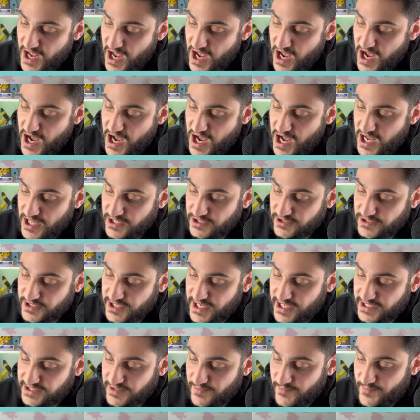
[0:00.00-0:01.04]

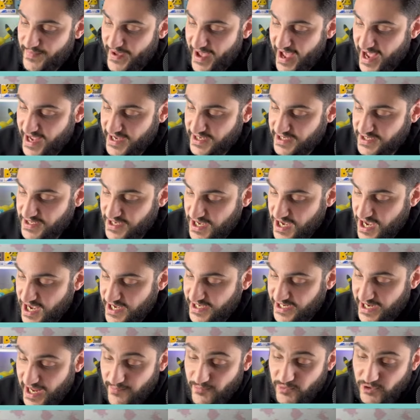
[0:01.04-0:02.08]
Looking at the back,
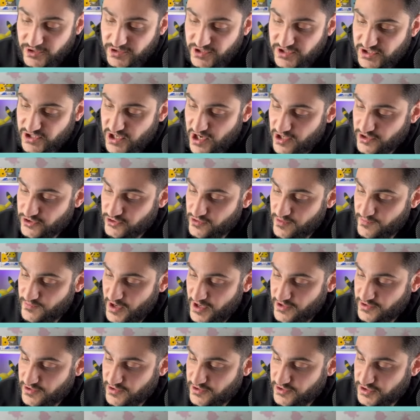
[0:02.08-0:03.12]
again, I pulled this card, so I'm
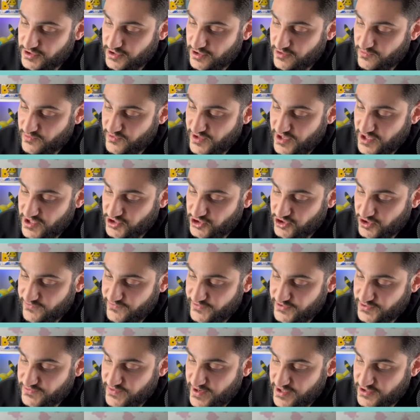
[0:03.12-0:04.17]
not concerned with any
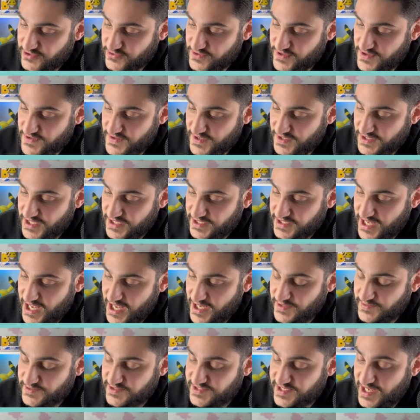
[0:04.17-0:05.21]
surface scratch or anything like
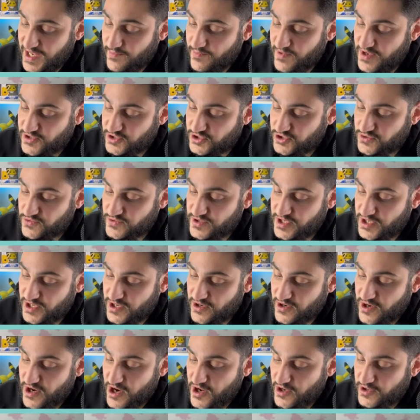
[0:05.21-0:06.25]
that. Same issue
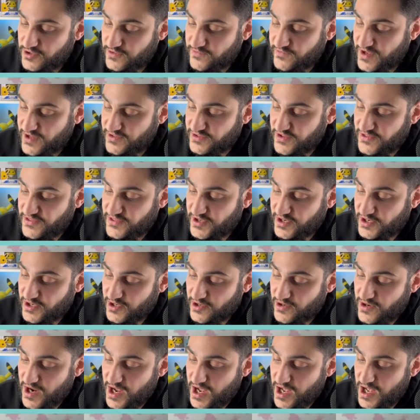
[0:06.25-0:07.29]
here. You've got the
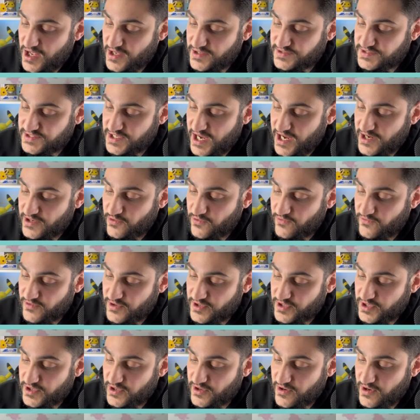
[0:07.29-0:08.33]
thicker side over
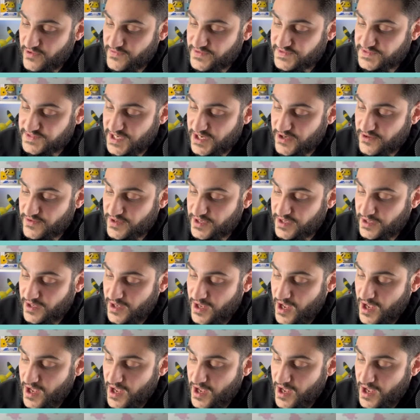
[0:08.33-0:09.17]
here on the centering.